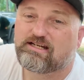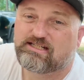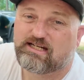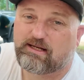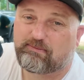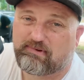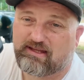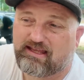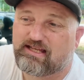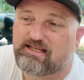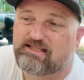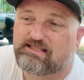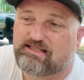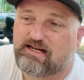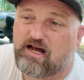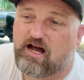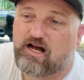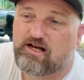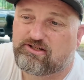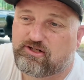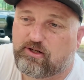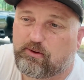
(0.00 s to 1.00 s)
Something that's
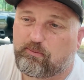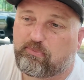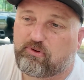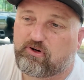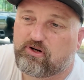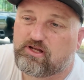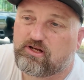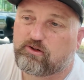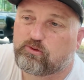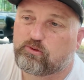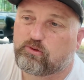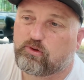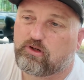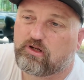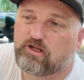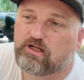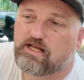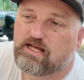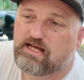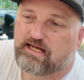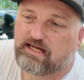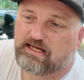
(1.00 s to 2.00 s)
also pretty
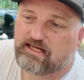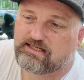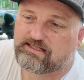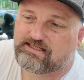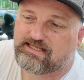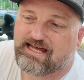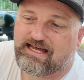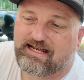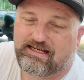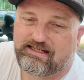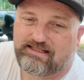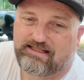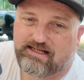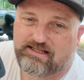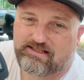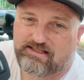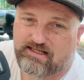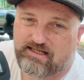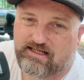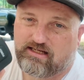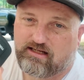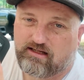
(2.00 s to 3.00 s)
cool is that it
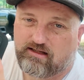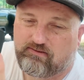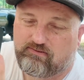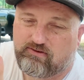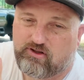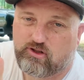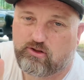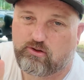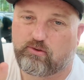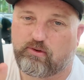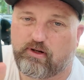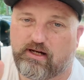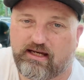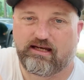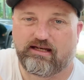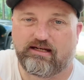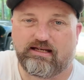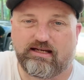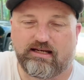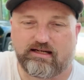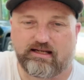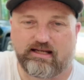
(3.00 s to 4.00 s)
doesn't give you
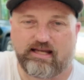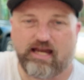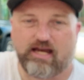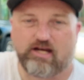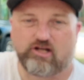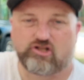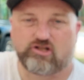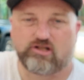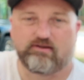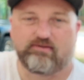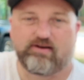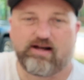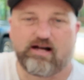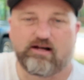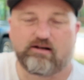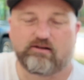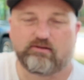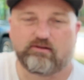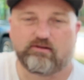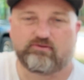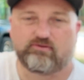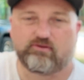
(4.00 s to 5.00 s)
any indication of
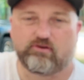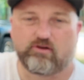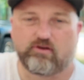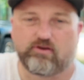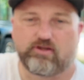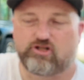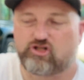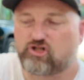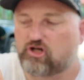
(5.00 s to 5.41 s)
how full the